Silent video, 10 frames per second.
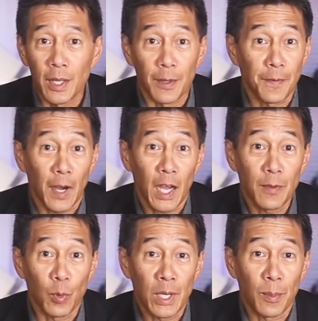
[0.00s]
The
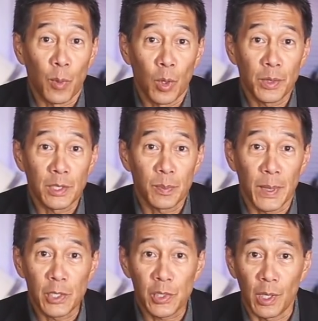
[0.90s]
five went aboard the
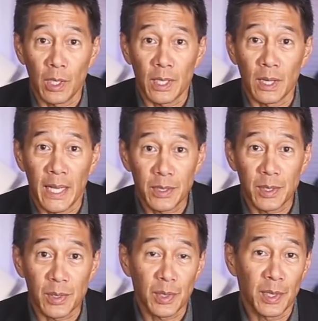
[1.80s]
space shuttle
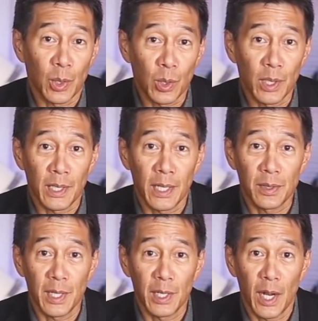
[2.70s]
Atlantis in the early
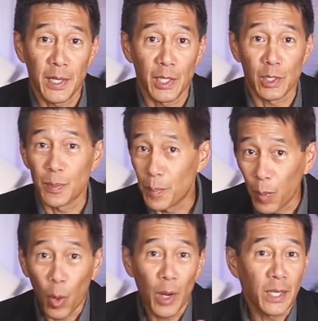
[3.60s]
1990s.
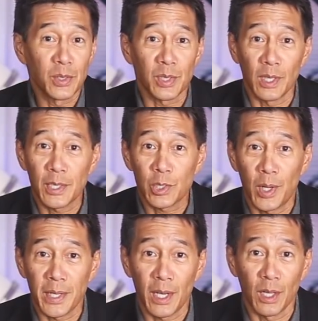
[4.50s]
Boy, did
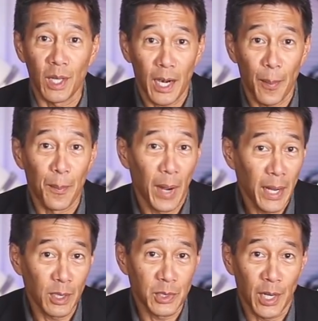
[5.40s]
Celestron get a lot of
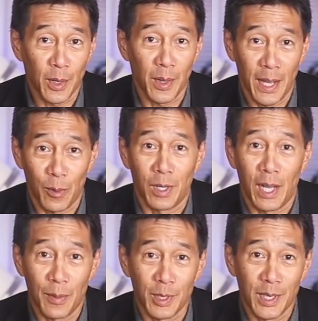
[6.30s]
mileage out of that one
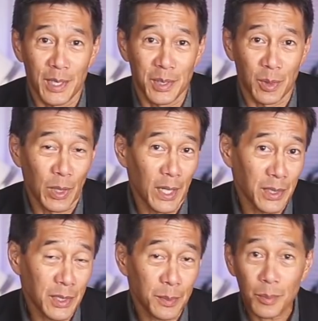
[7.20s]
advertising-wise.